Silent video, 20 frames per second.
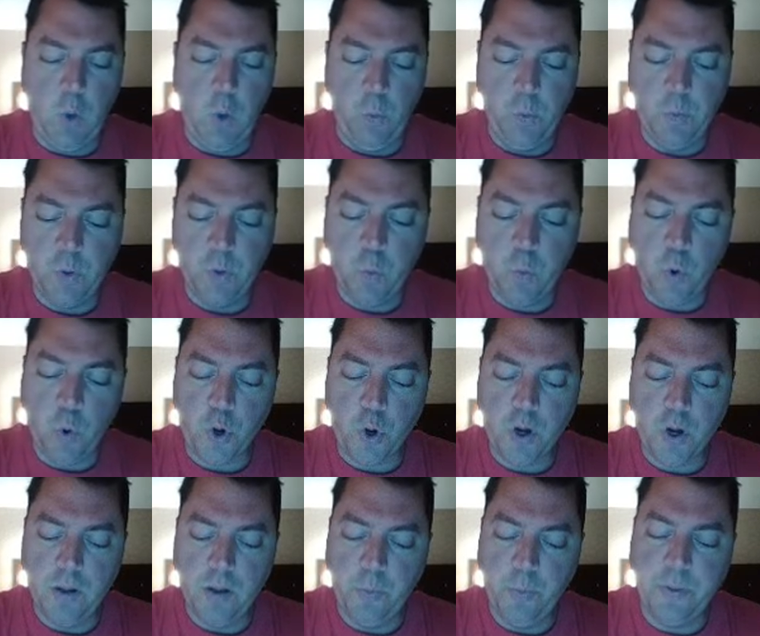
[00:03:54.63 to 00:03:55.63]
We would
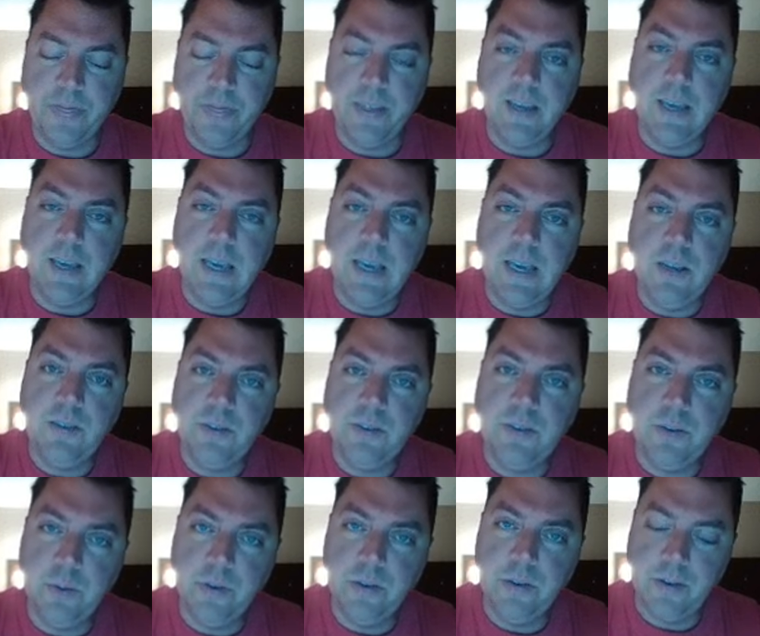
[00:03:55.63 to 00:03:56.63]
work with the key
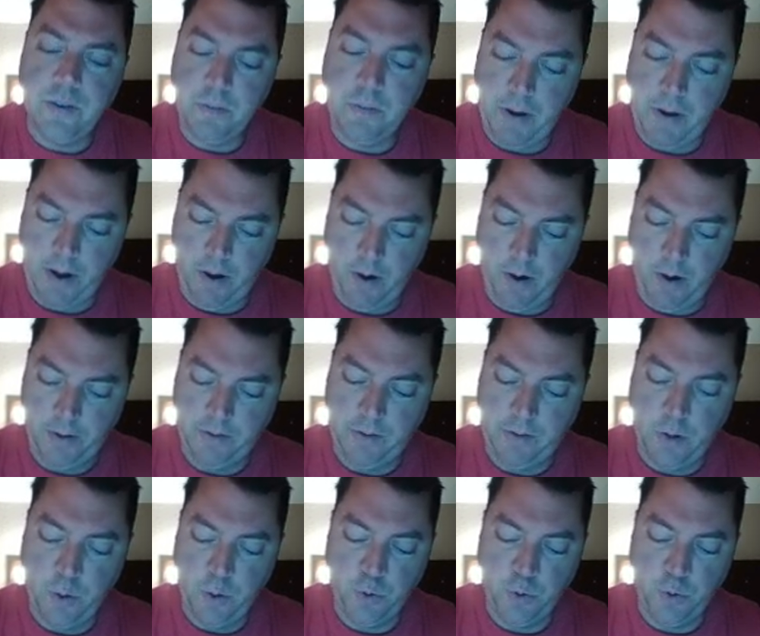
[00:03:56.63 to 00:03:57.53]
students and parents